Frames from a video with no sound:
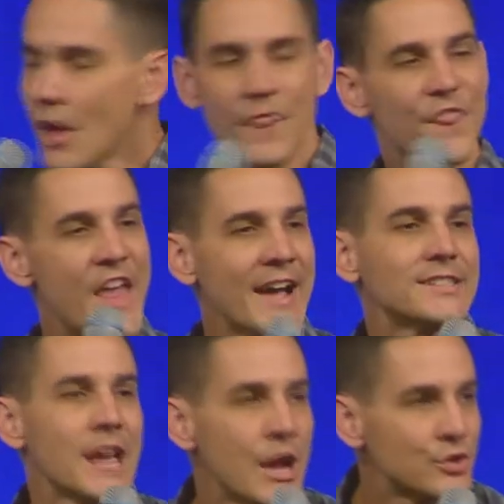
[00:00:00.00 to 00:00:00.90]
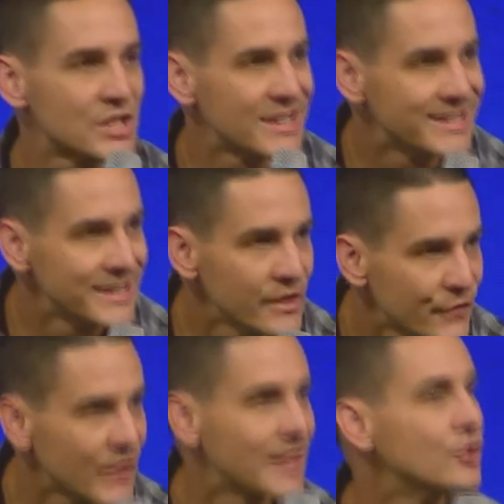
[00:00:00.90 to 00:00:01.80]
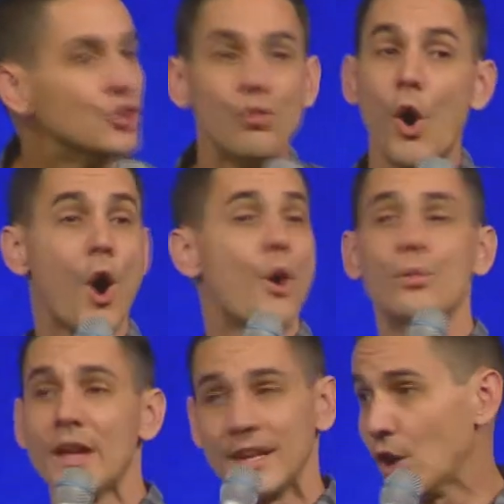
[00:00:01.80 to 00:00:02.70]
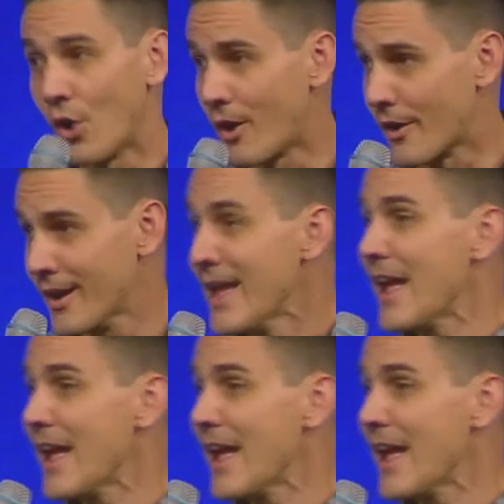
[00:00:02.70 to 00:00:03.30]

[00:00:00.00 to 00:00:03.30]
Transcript: That's how significant you already are,